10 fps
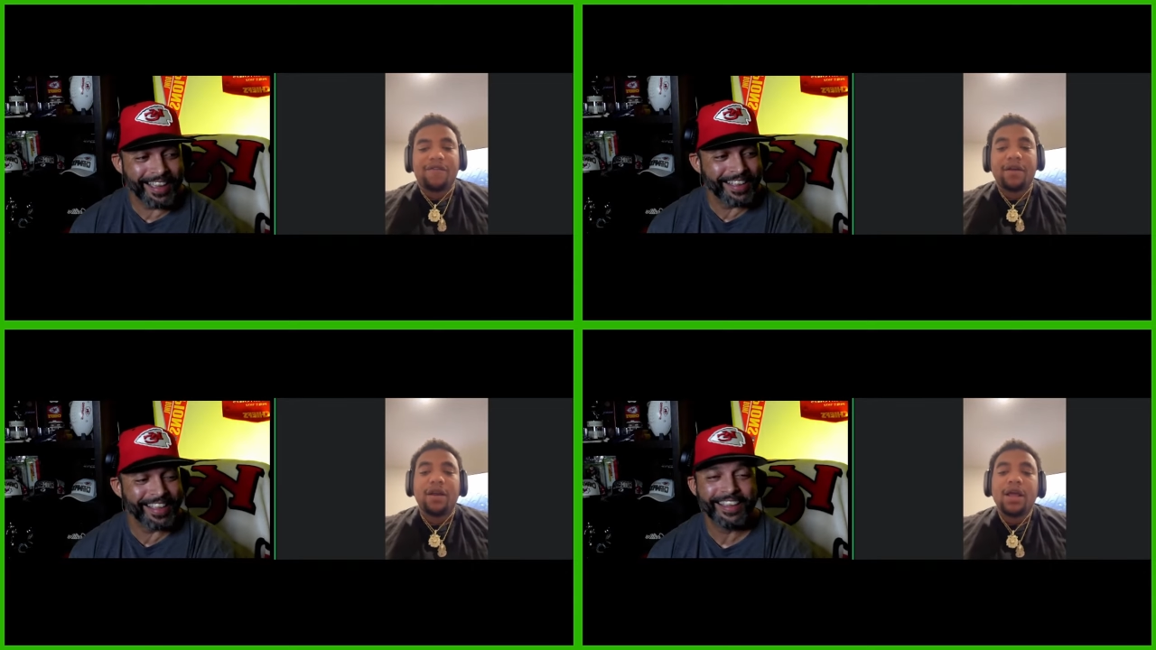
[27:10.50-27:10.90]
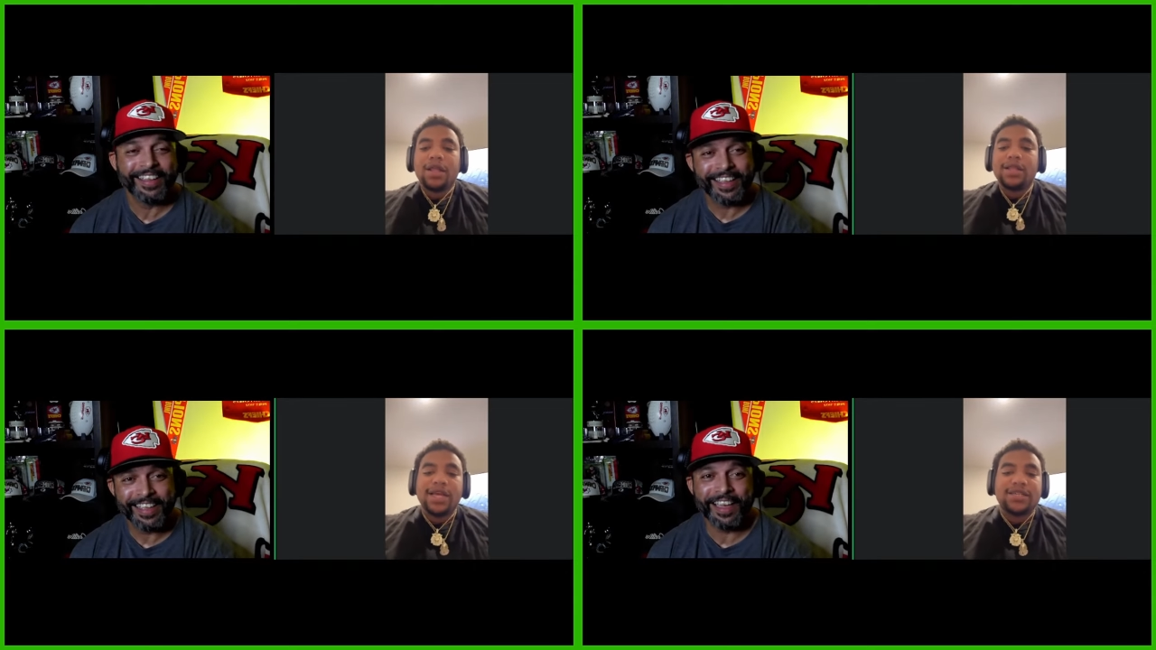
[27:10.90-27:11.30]
Speaker 1: Laker fan.
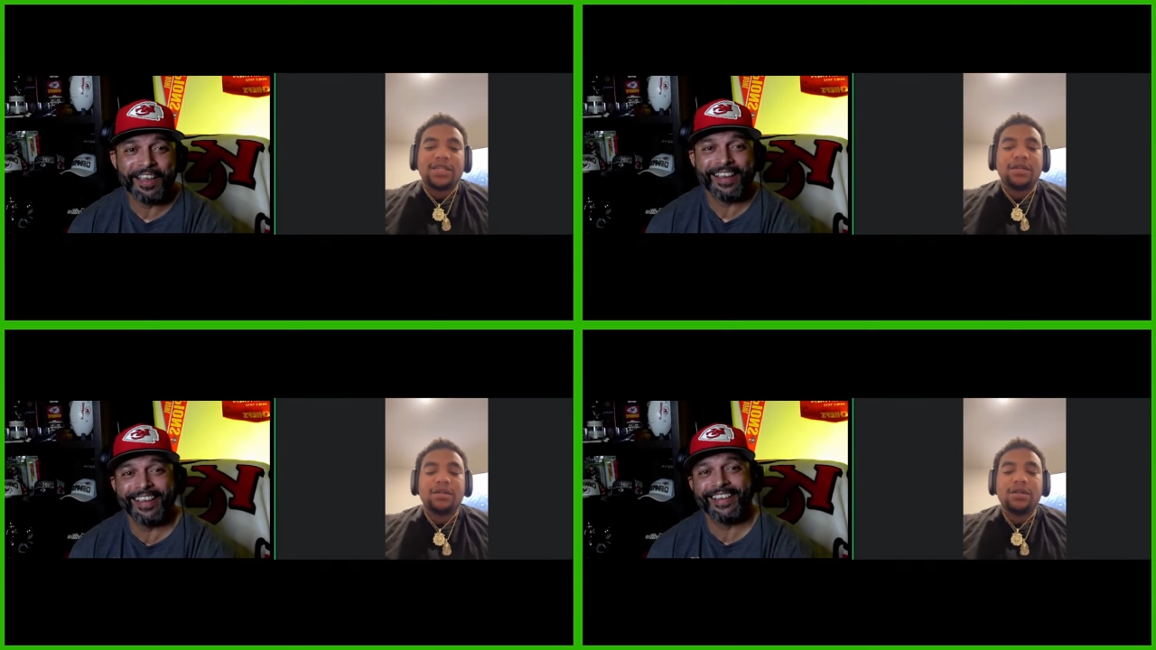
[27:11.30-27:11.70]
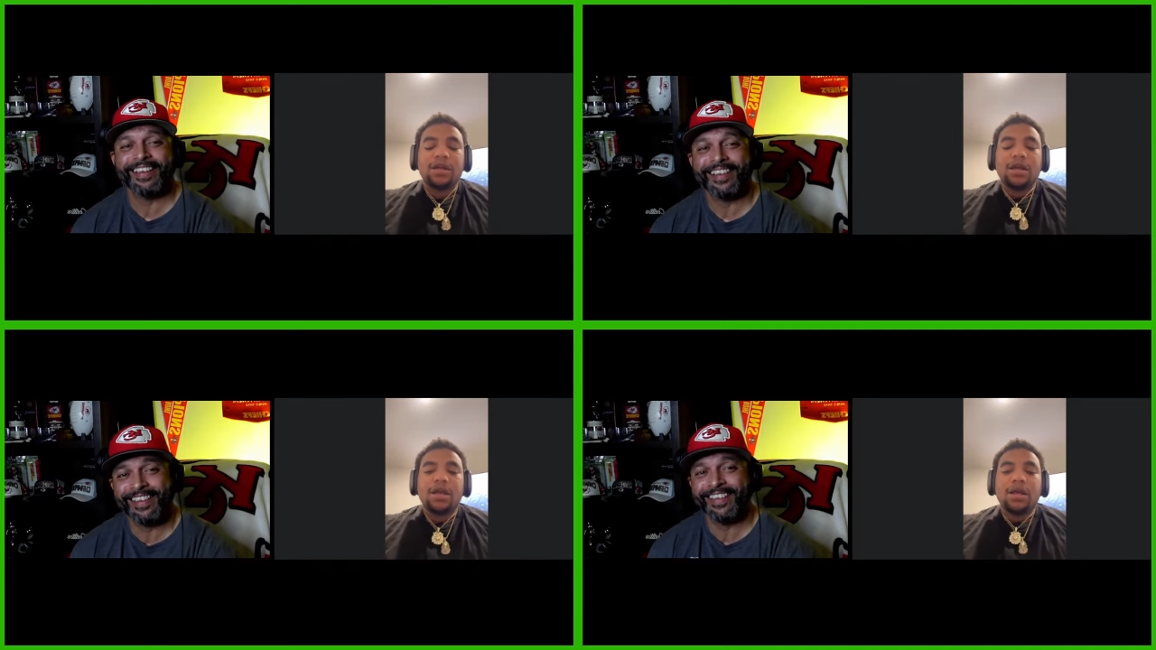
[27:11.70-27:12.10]
Listen.
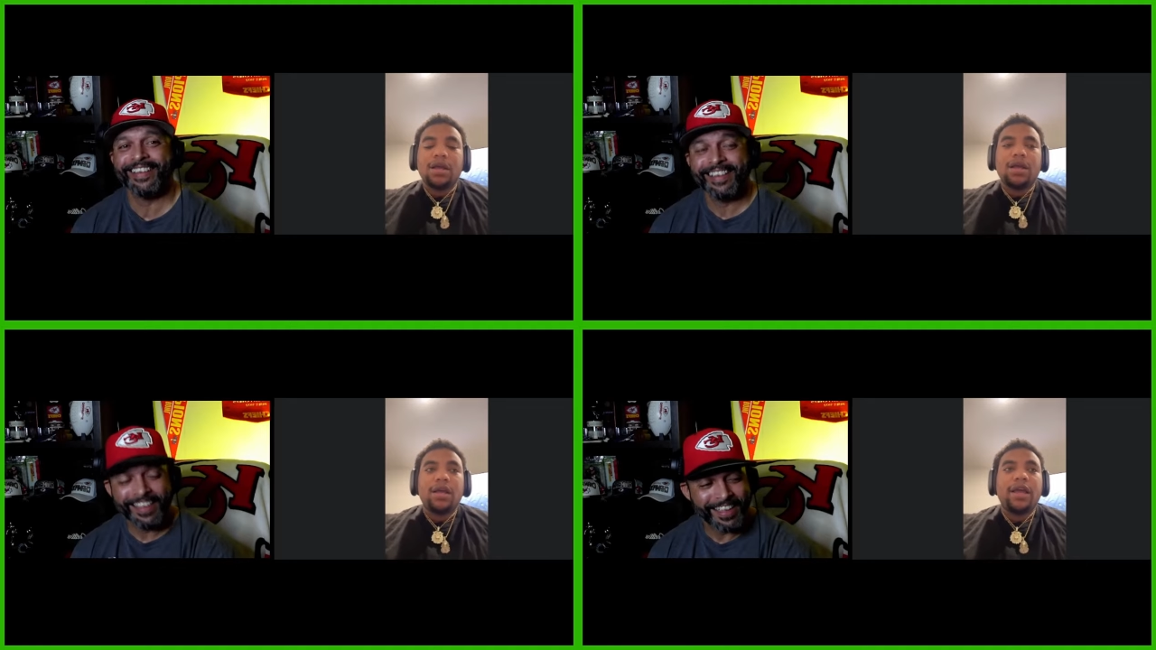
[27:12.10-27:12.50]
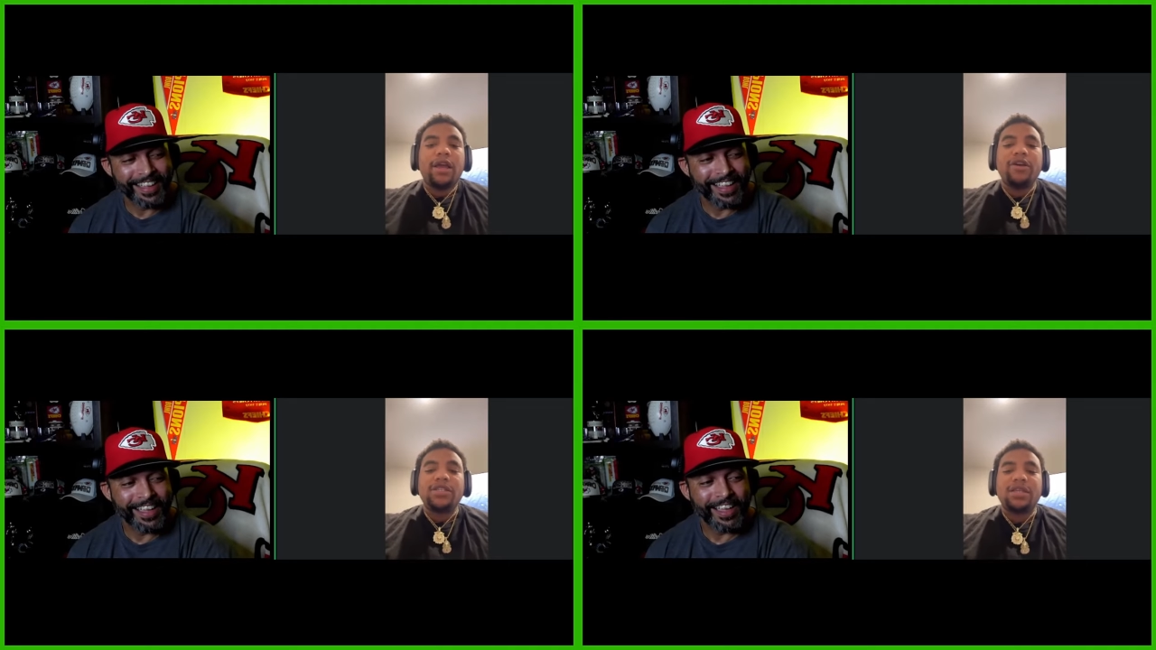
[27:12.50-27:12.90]

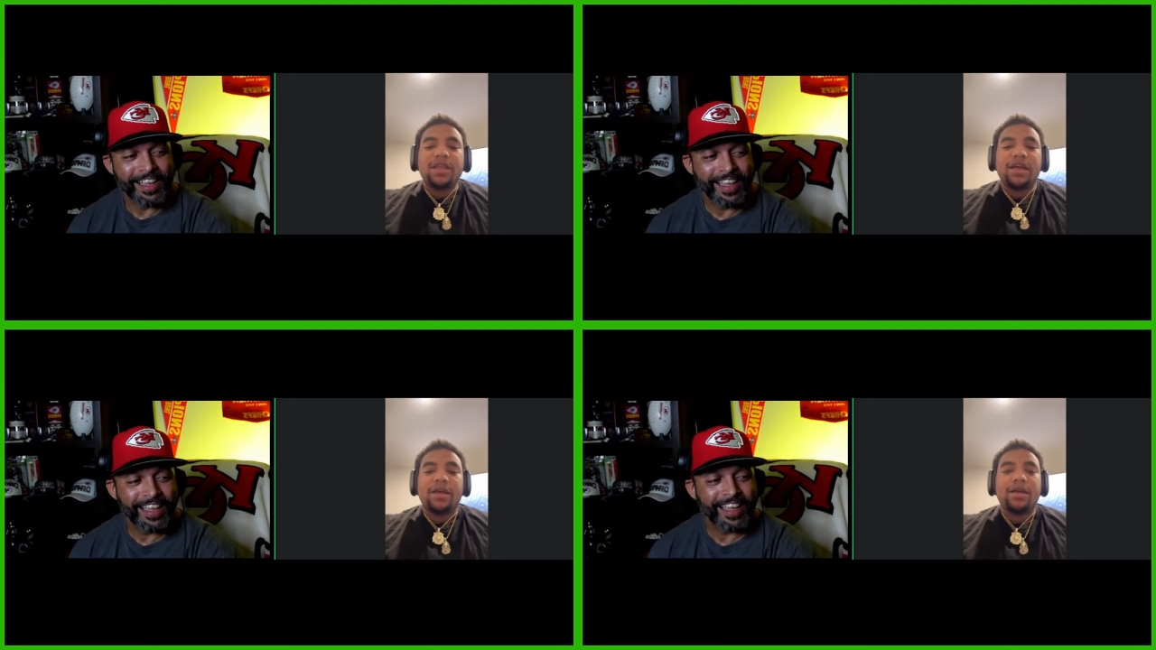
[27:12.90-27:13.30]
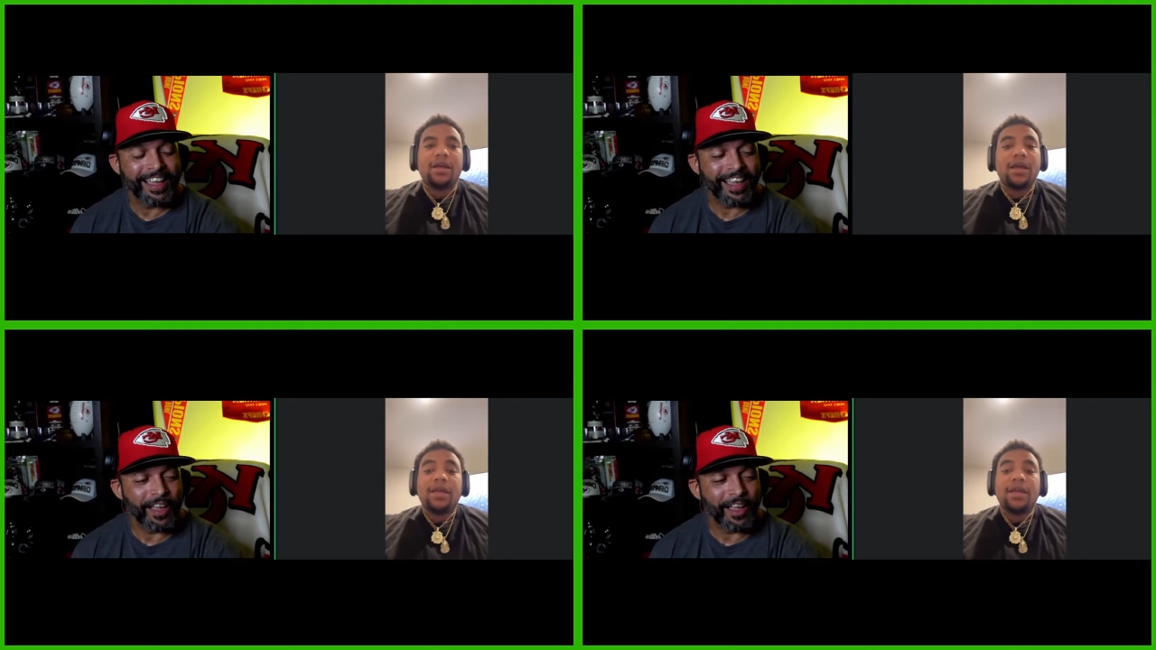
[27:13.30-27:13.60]
Here's the thing.